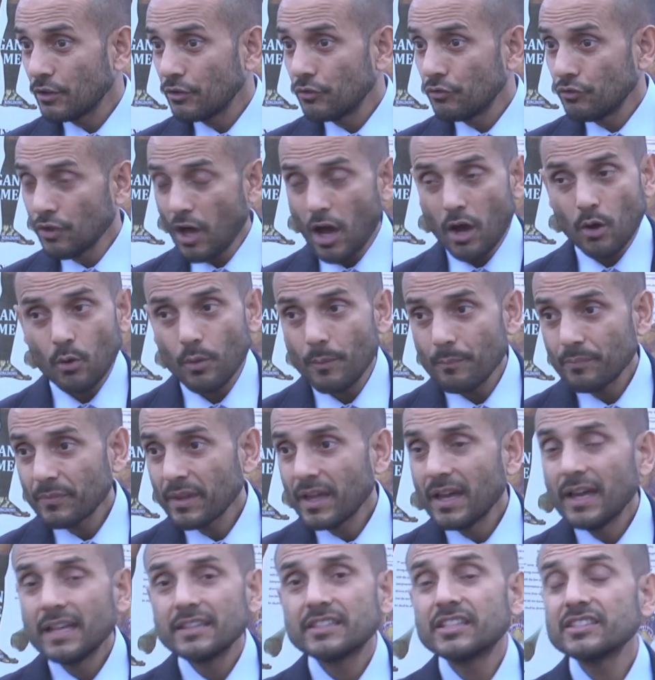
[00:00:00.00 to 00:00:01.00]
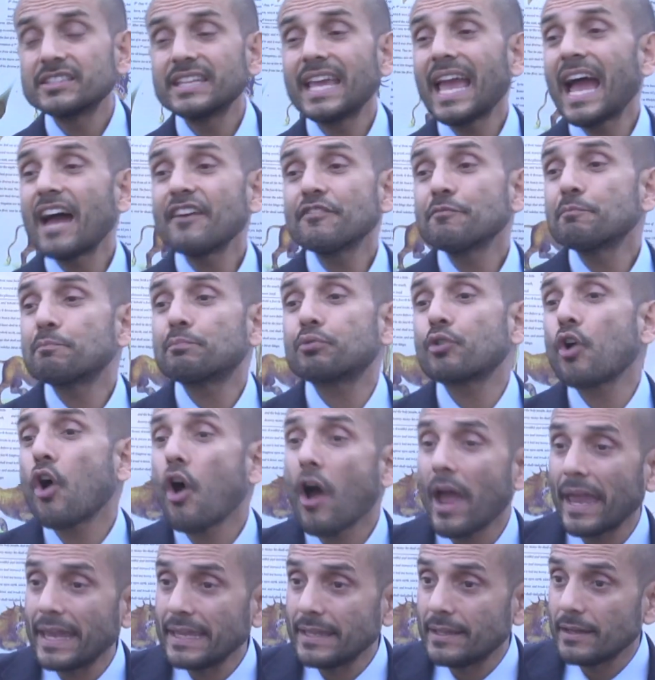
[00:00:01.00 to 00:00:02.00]
No. Does he have
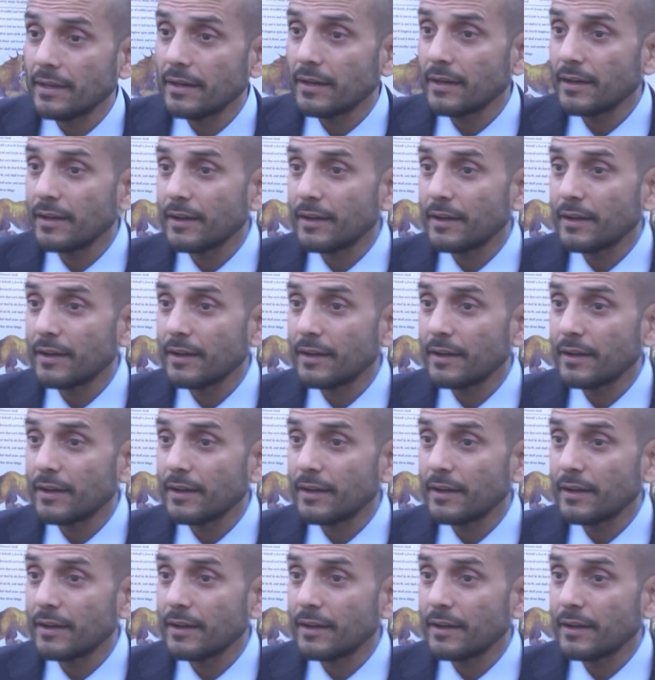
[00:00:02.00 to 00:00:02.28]
pride?